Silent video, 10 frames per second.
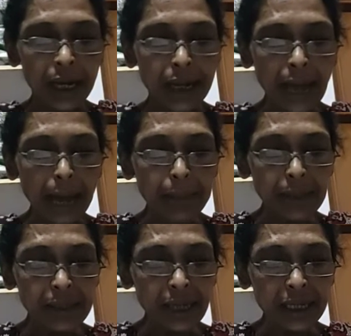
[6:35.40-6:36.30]

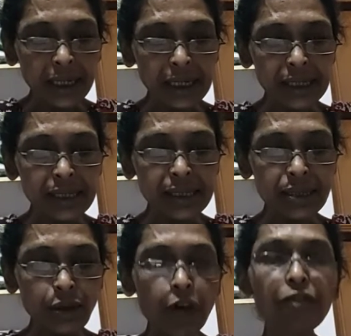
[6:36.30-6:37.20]
Grammar that
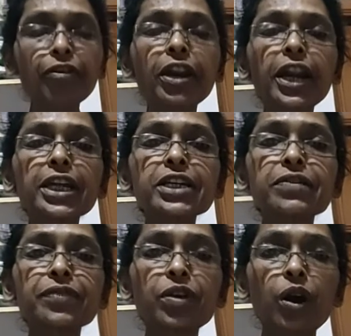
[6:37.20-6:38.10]
is of
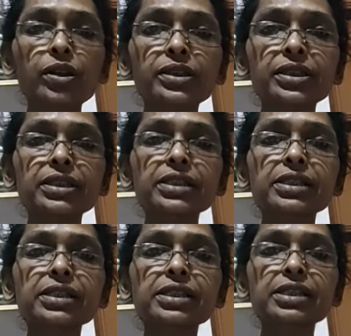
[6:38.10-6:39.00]
relative
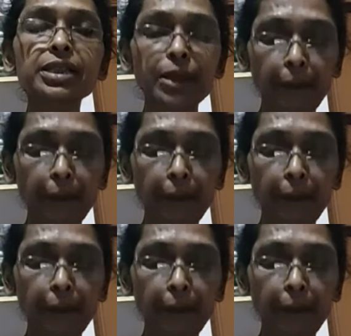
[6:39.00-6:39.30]
clauses.